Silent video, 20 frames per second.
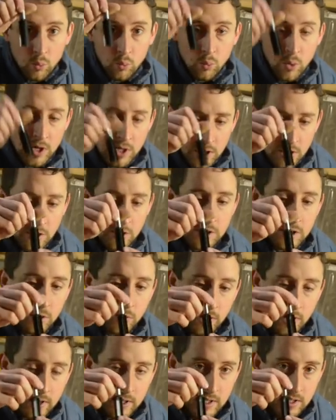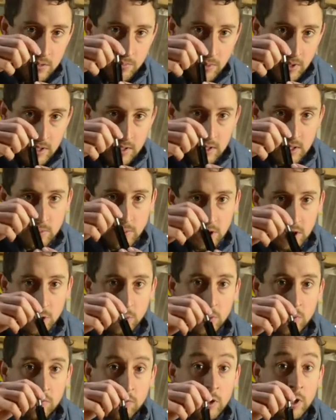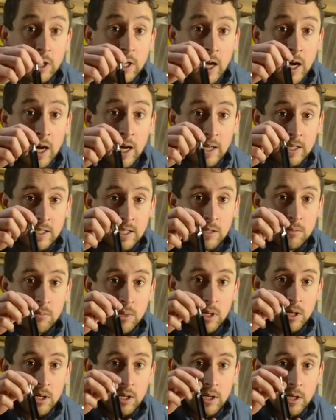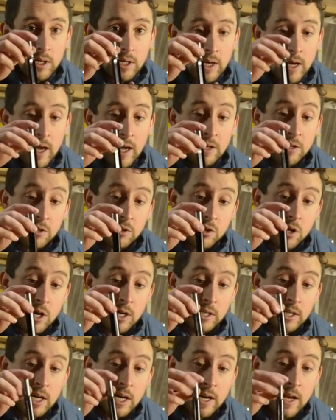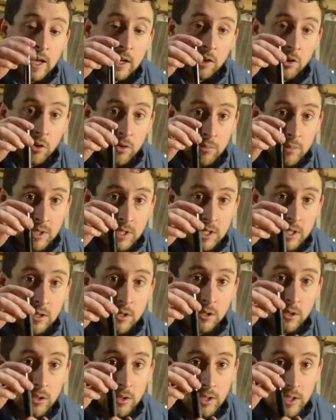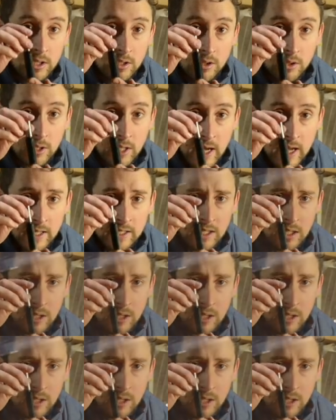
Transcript: When you're using one of these bits, especially with really hard timber, and you're trying to cut out a lot of material, you can